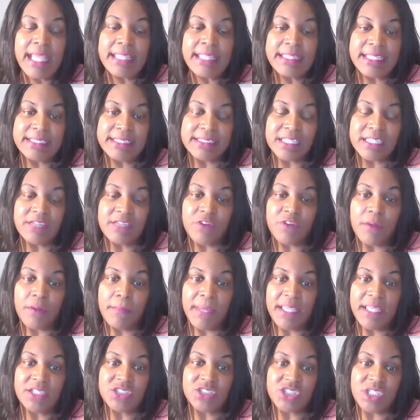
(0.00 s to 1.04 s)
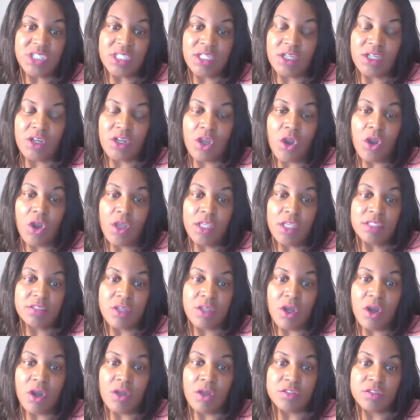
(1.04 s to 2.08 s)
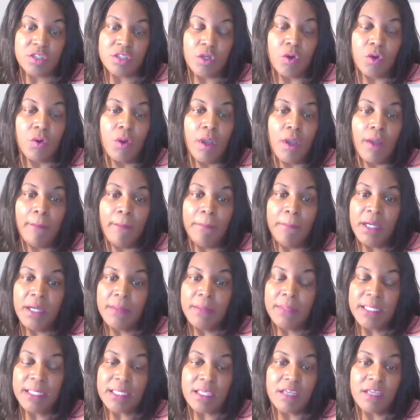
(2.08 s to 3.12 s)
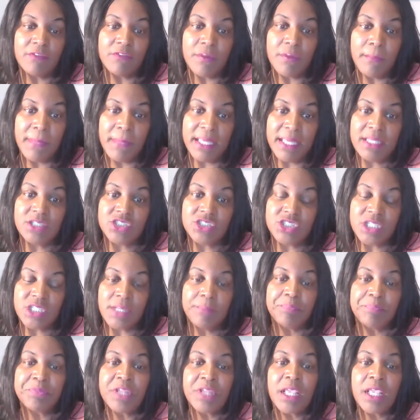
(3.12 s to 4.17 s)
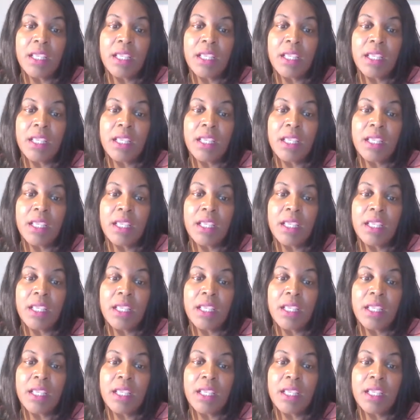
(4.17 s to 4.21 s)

This information is also public information.